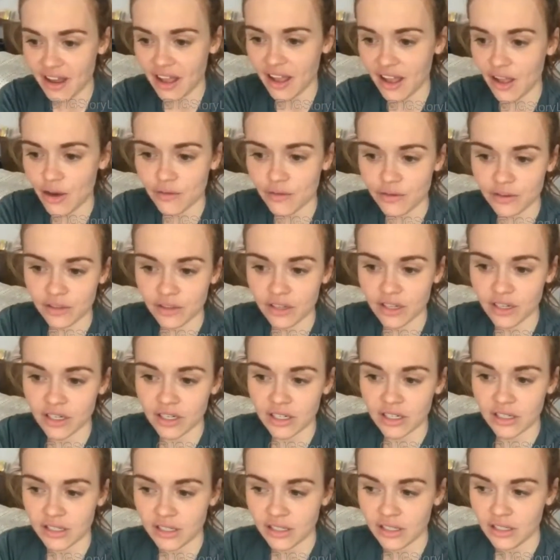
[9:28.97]
I
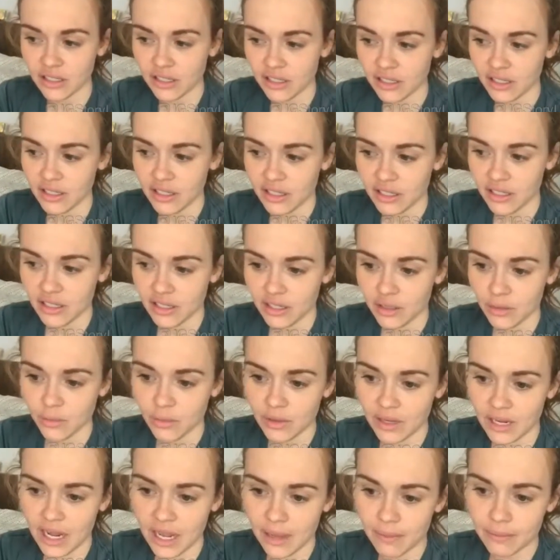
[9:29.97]
overlook
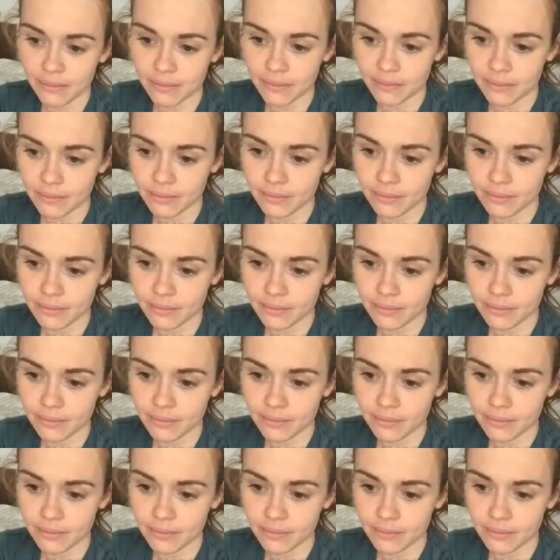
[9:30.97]
when I'm